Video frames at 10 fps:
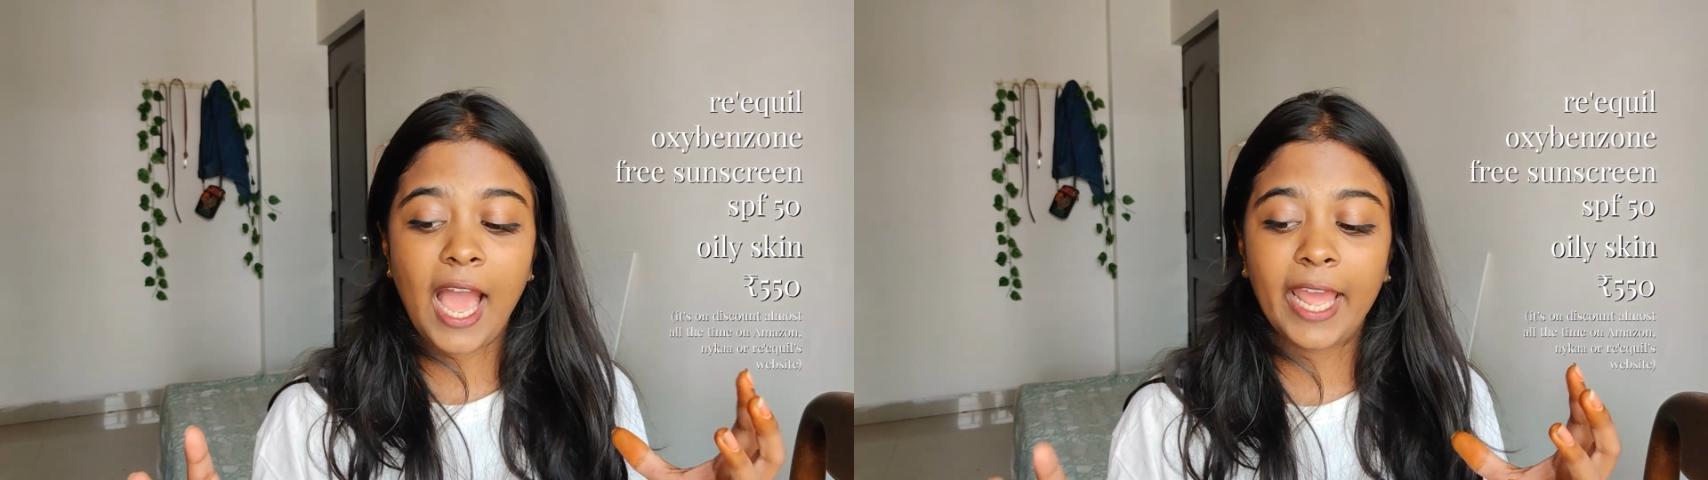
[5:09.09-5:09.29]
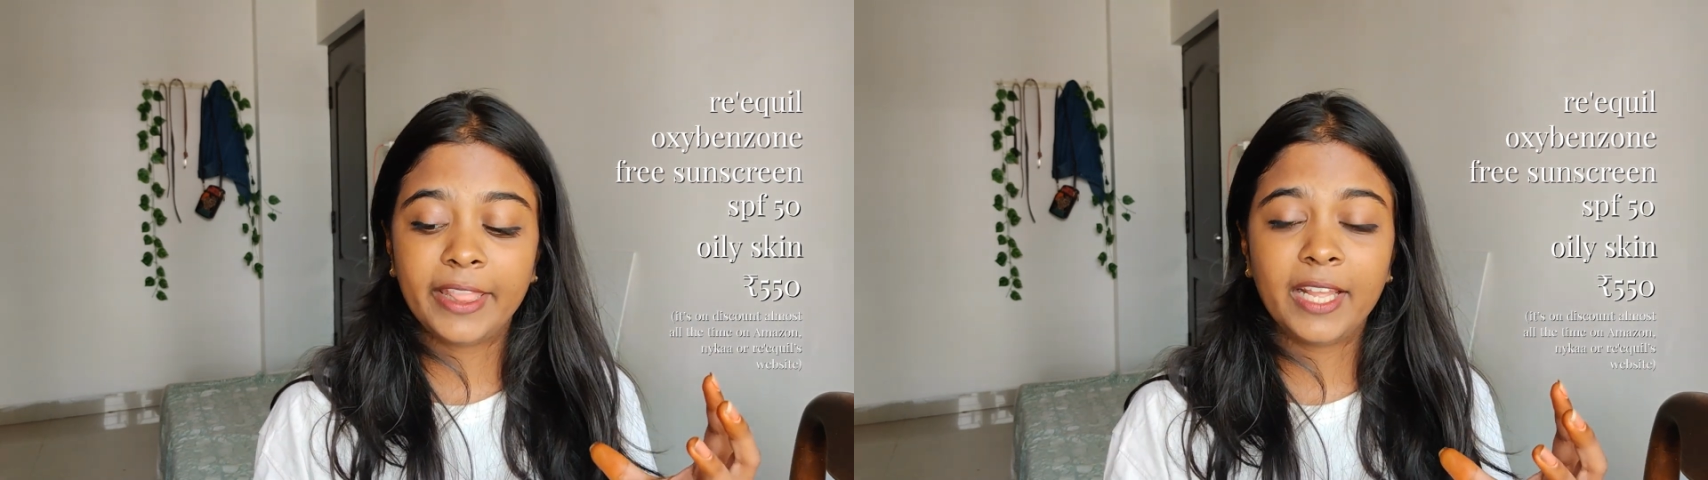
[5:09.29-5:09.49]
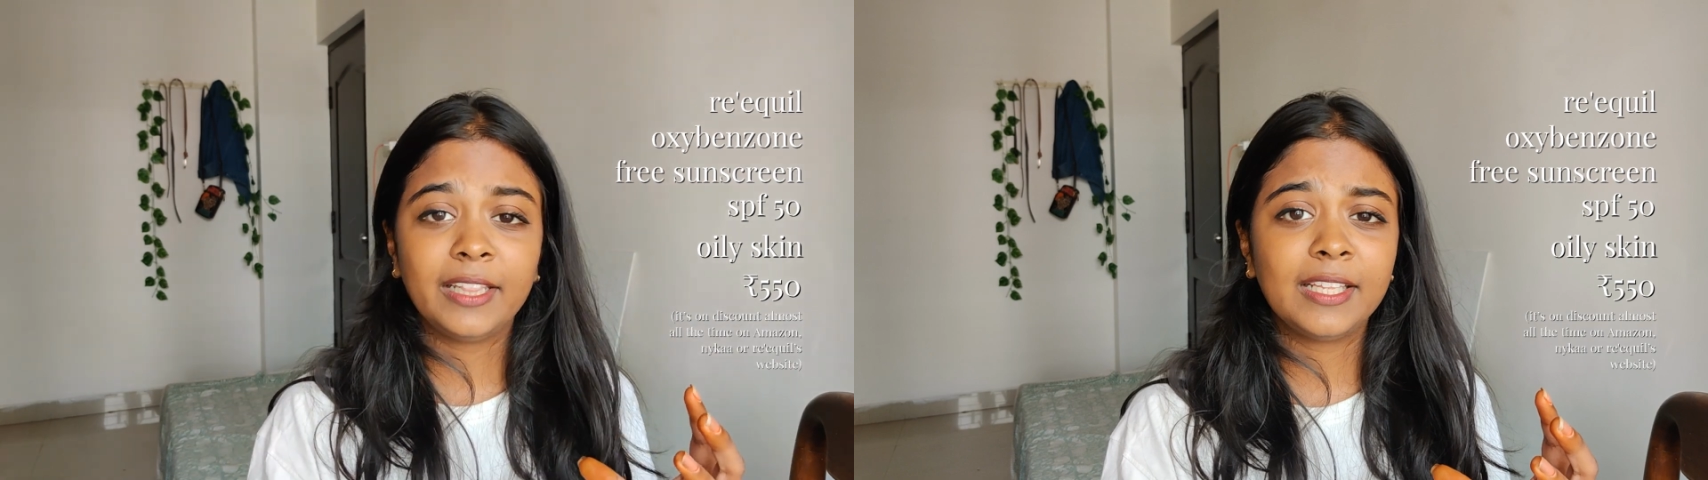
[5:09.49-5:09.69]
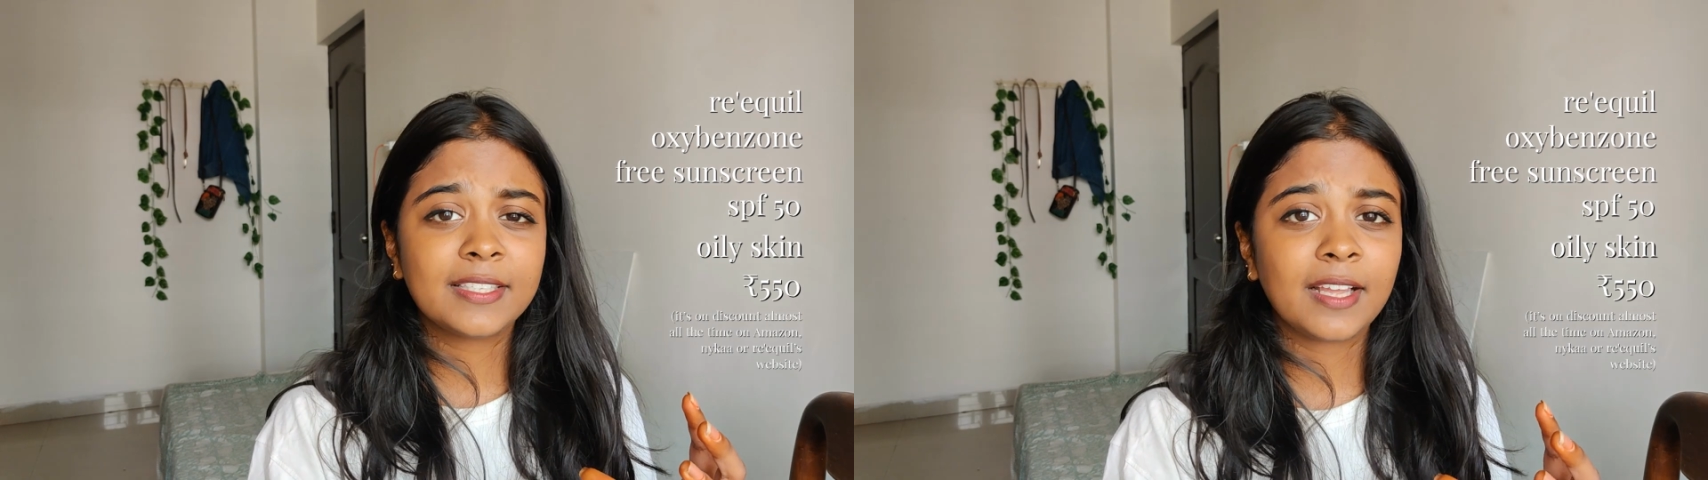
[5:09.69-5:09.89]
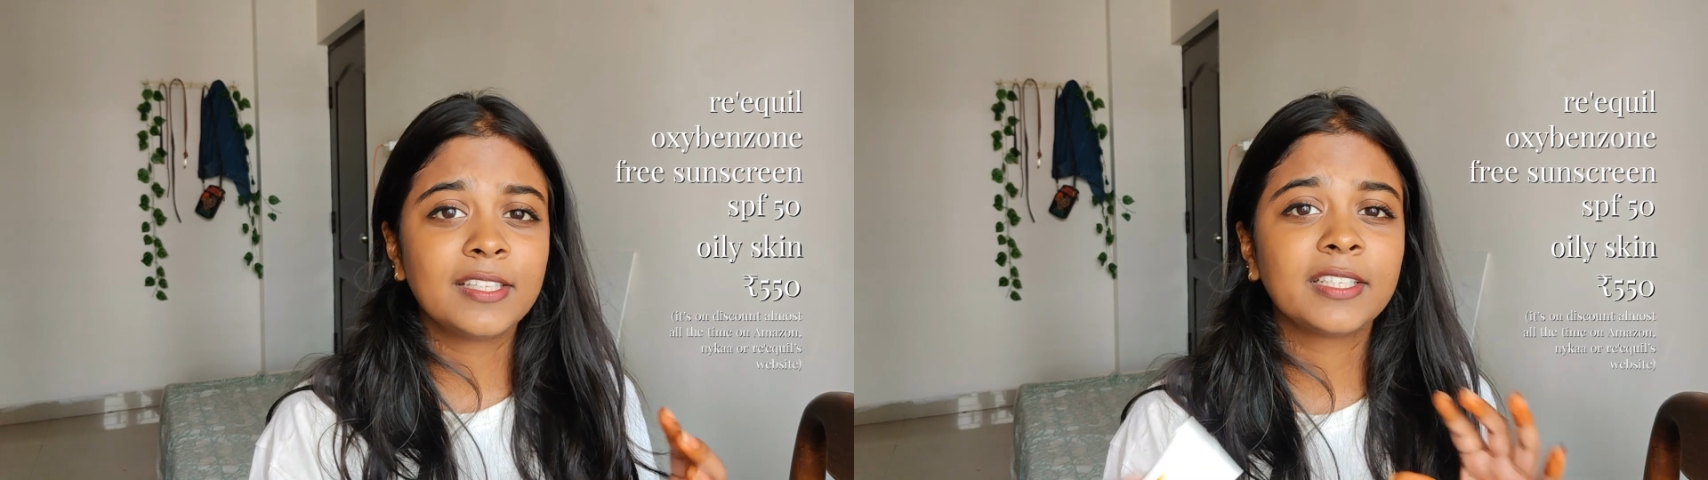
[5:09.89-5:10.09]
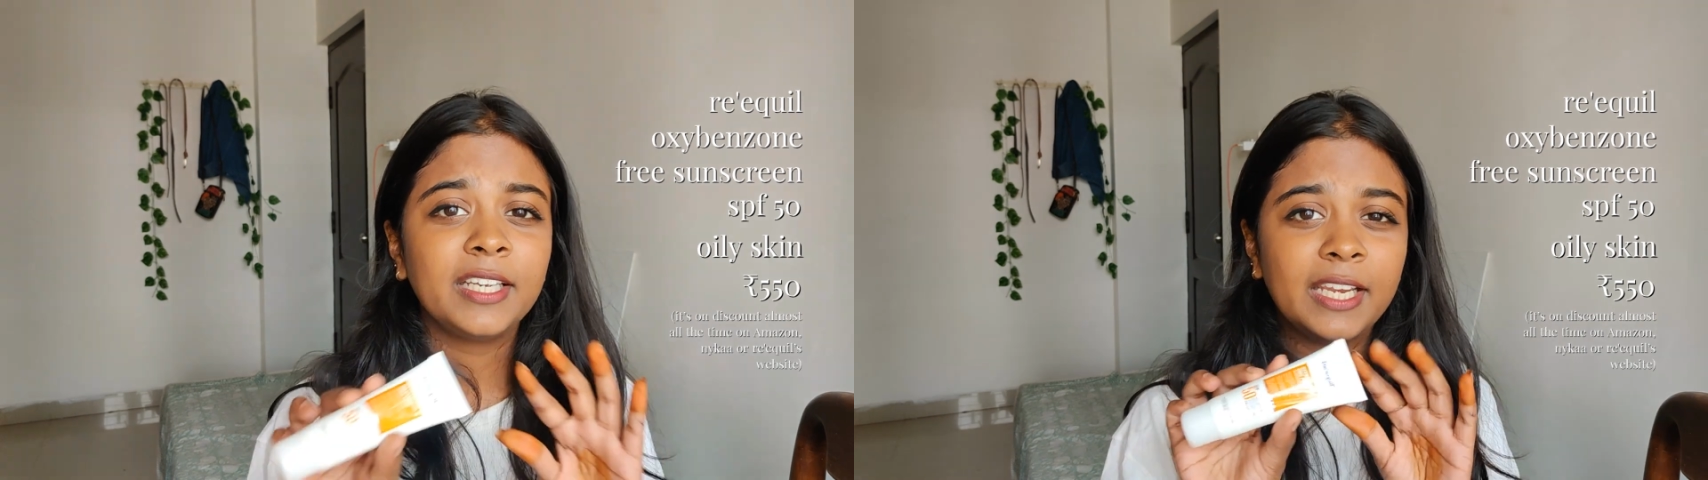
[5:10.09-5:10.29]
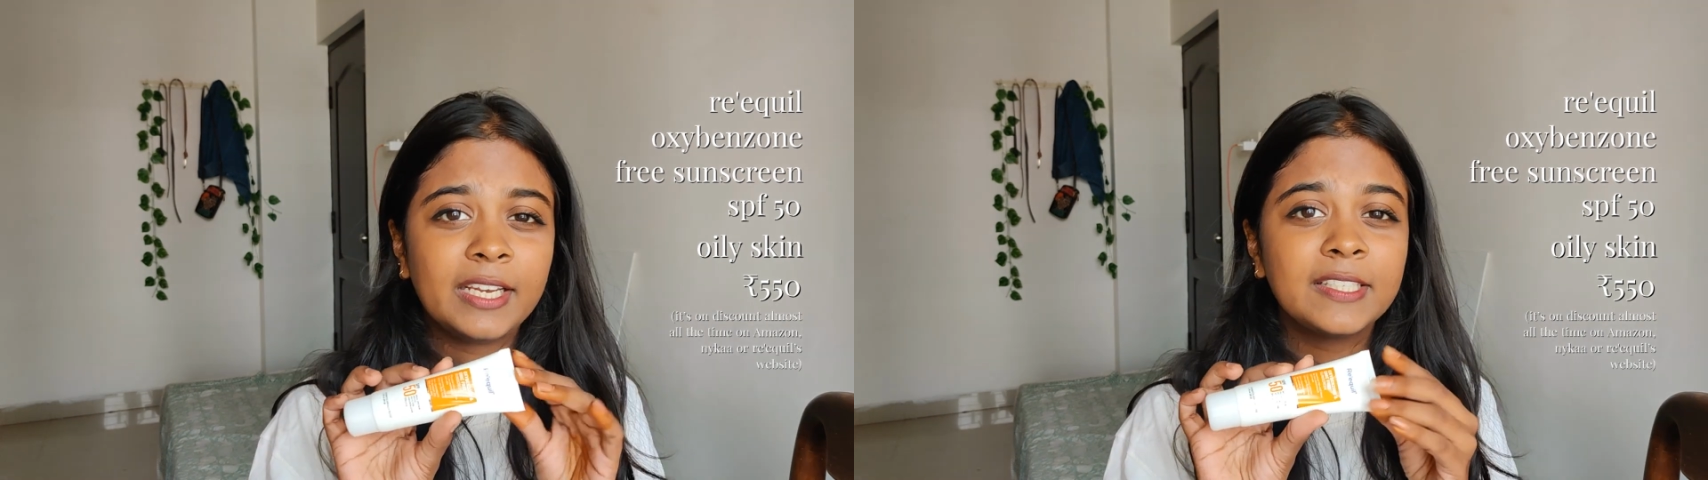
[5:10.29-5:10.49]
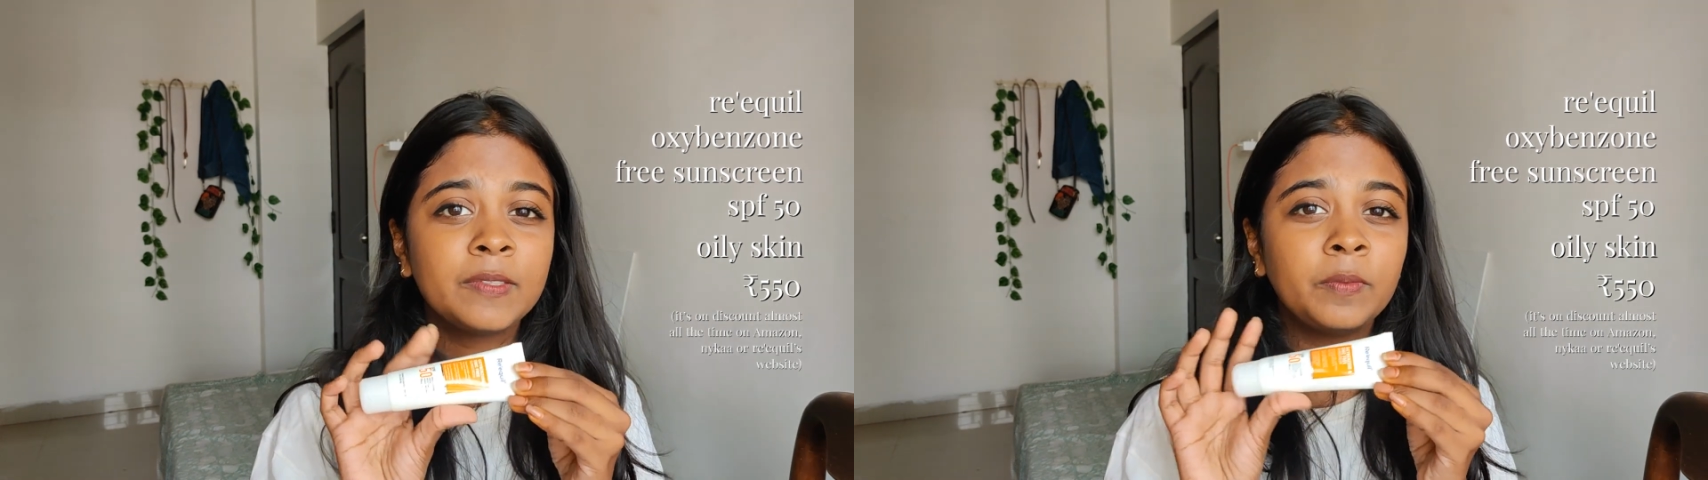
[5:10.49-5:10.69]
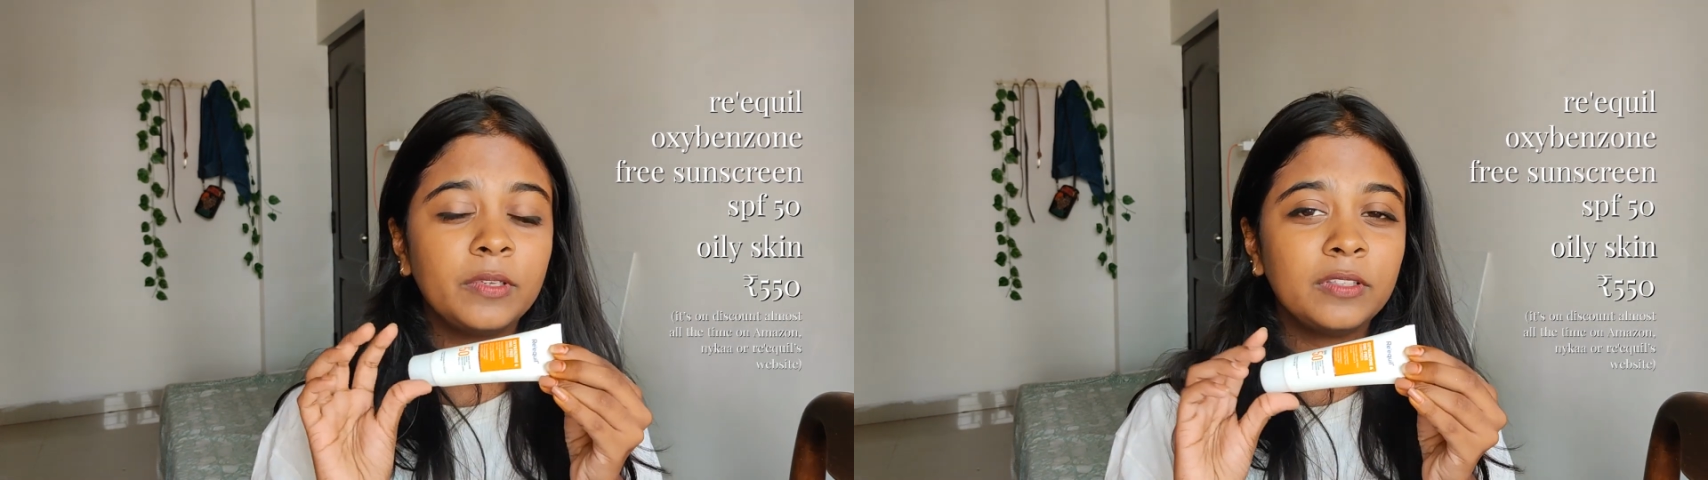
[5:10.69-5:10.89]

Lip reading: I think this sunscreen is